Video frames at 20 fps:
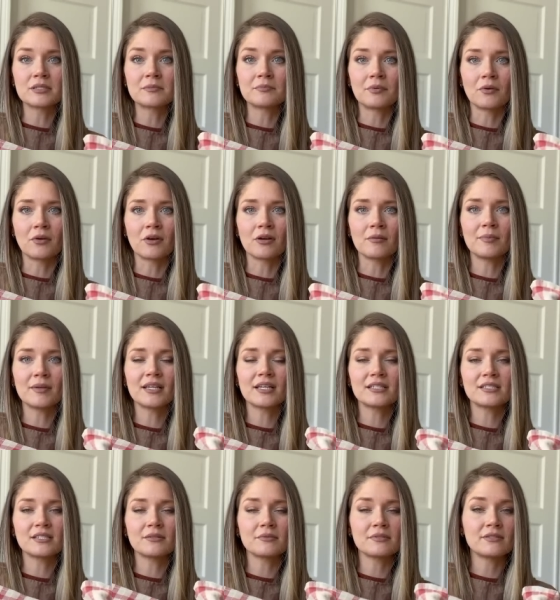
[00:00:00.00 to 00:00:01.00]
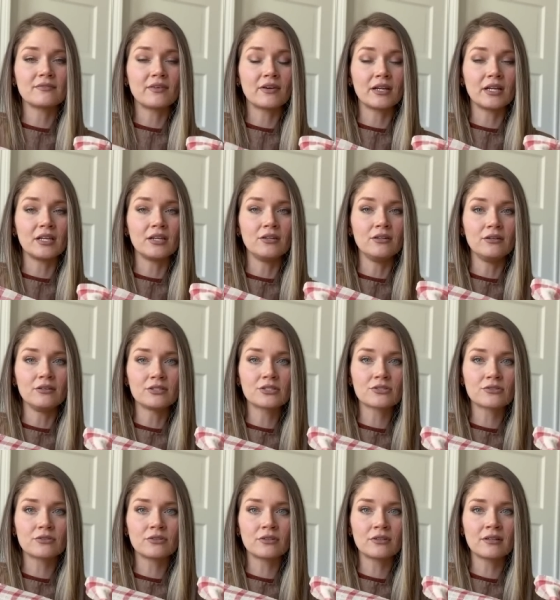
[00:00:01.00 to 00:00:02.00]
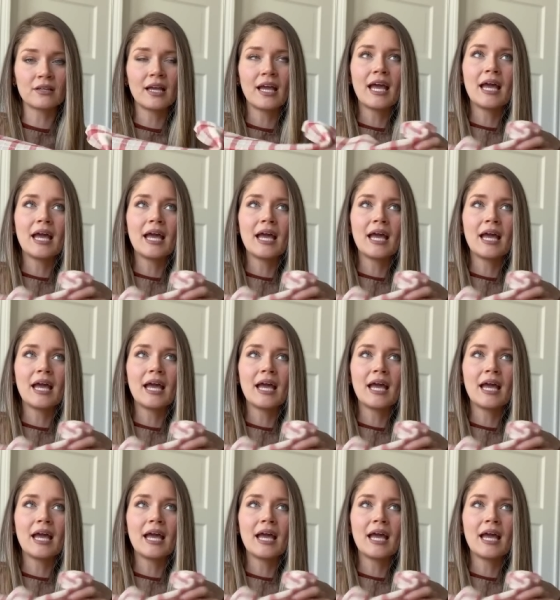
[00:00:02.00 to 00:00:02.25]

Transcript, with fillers: born because it was very neutral.